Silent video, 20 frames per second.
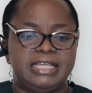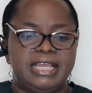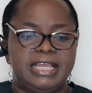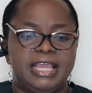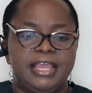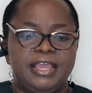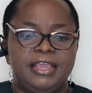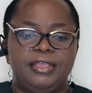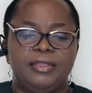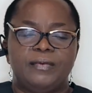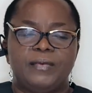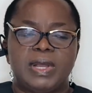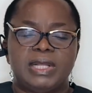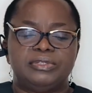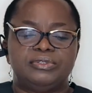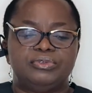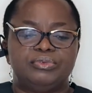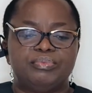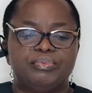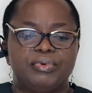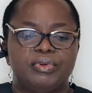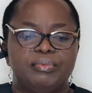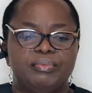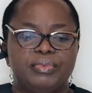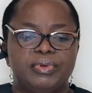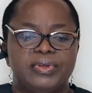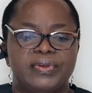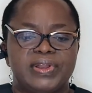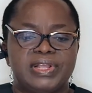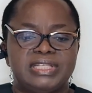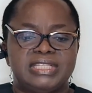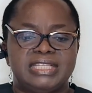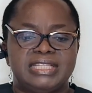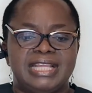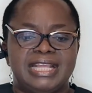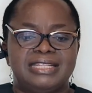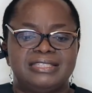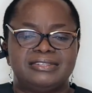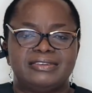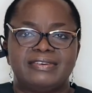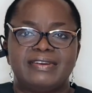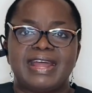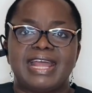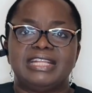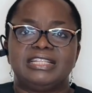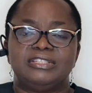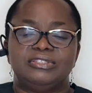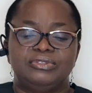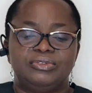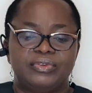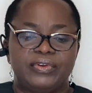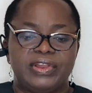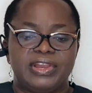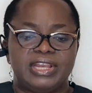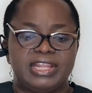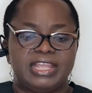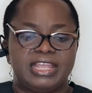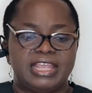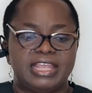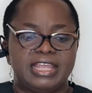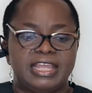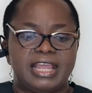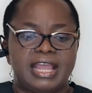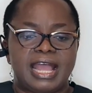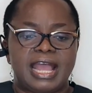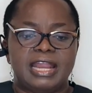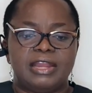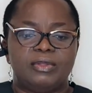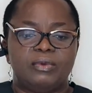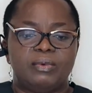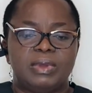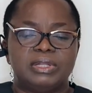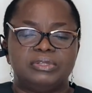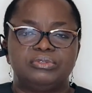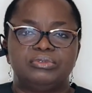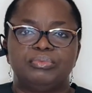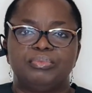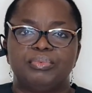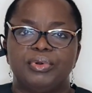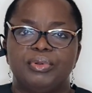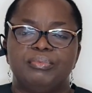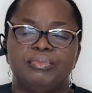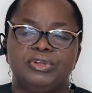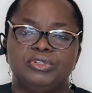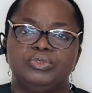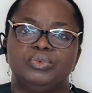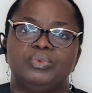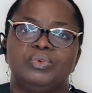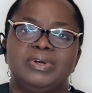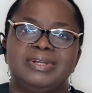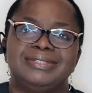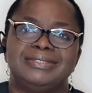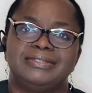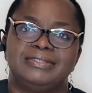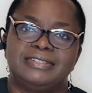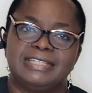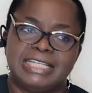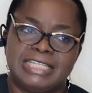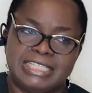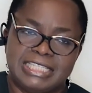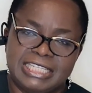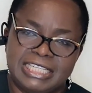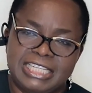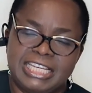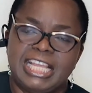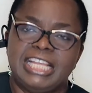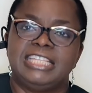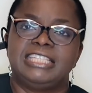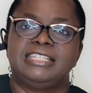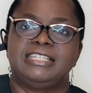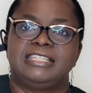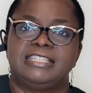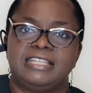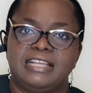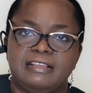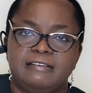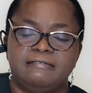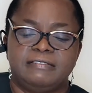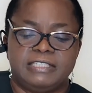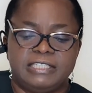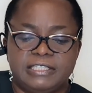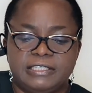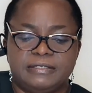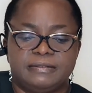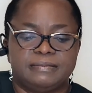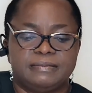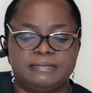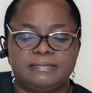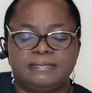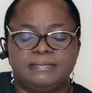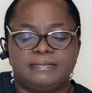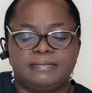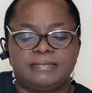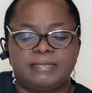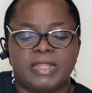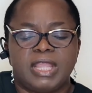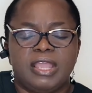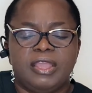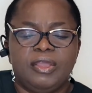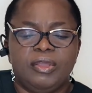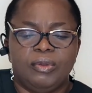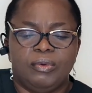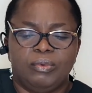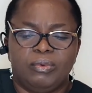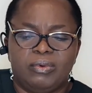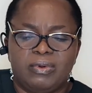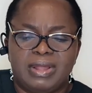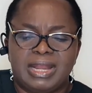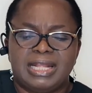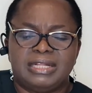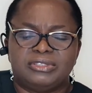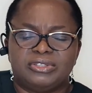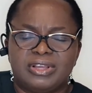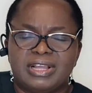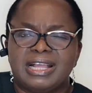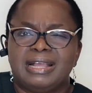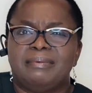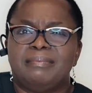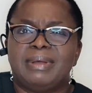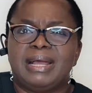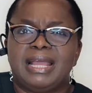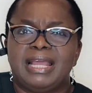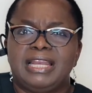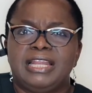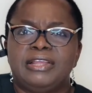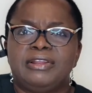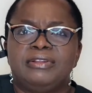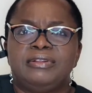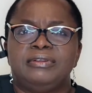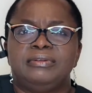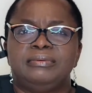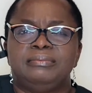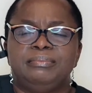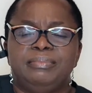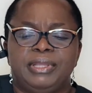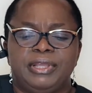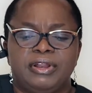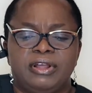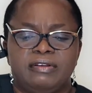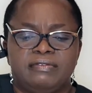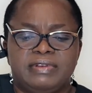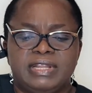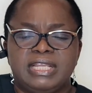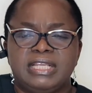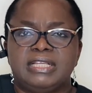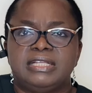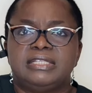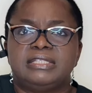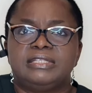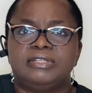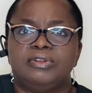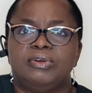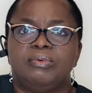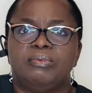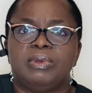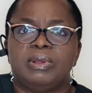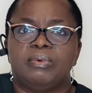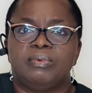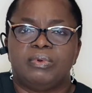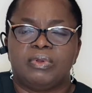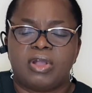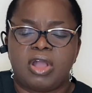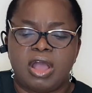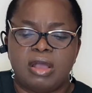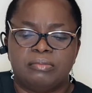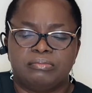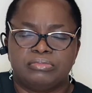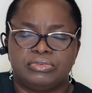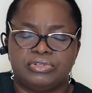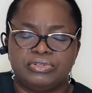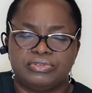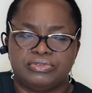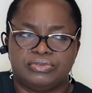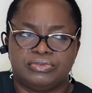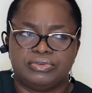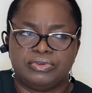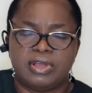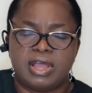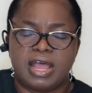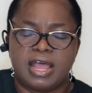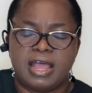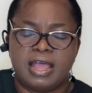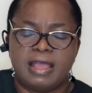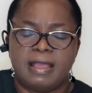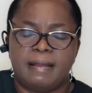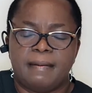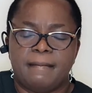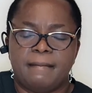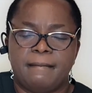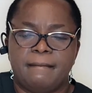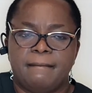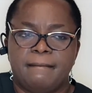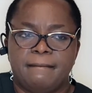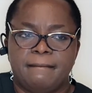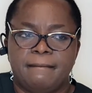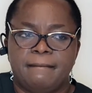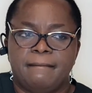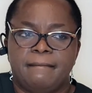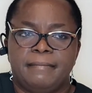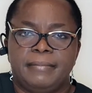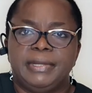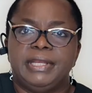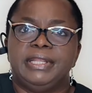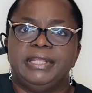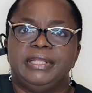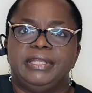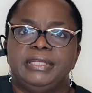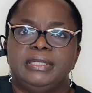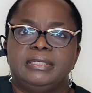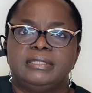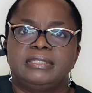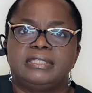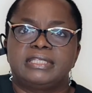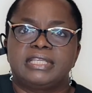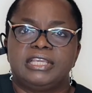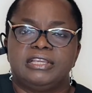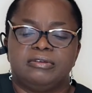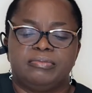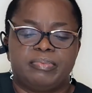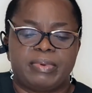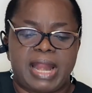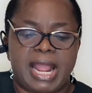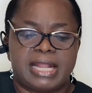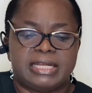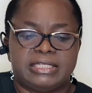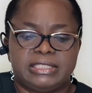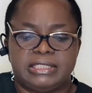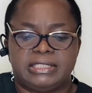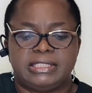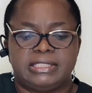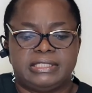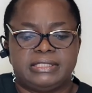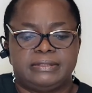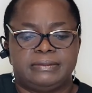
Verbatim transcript: You want to promote resident rights during the care and you want to promote what? Resident safety. We're going to talk about a little bit of this, you know, when we come to um, the skill practice.